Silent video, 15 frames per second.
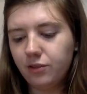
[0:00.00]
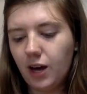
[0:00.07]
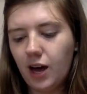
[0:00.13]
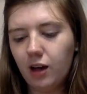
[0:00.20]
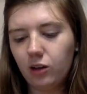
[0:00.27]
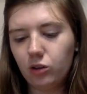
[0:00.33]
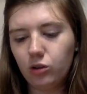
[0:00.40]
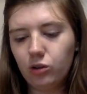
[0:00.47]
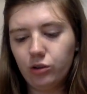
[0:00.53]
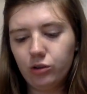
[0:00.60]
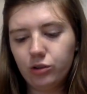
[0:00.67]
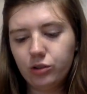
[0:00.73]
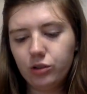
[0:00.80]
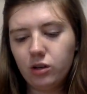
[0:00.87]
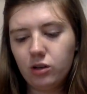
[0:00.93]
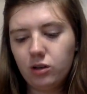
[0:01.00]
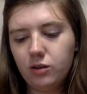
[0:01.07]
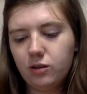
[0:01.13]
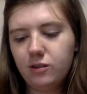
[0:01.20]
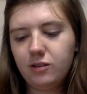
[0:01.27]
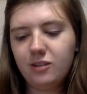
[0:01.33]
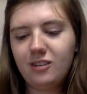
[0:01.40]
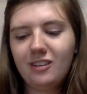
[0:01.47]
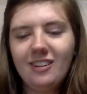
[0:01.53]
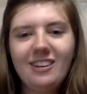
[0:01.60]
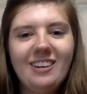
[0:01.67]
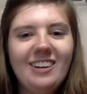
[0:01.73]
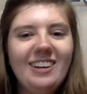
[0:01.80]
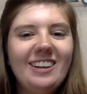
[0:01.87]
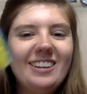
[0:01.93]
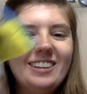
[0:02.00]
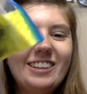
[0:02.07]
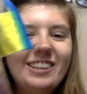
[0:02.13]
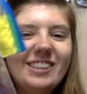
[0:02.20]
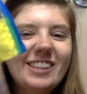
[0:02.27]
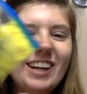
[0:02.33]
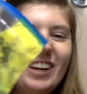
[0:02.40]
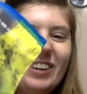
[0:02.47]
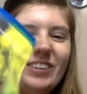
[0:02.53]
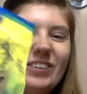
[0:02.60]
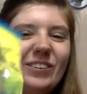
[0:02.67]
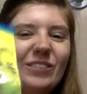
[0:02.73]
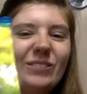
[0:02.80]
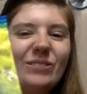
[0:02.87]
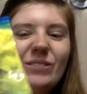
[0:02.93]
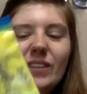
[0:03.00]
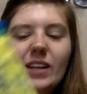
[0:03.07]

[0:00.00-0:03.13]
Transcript: colors. Looks kind of cool.